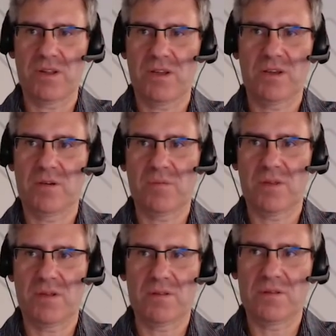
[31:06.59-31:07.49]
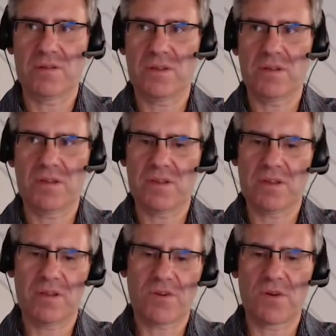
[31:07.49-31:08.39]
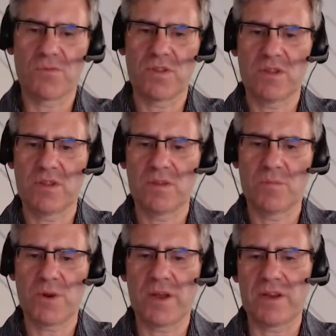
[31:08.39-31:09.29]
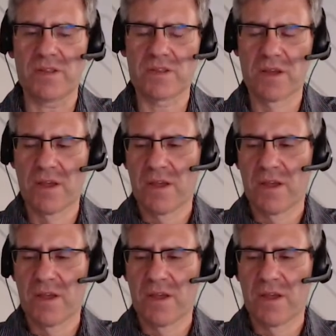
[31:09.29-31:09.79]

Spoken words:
like around the planet.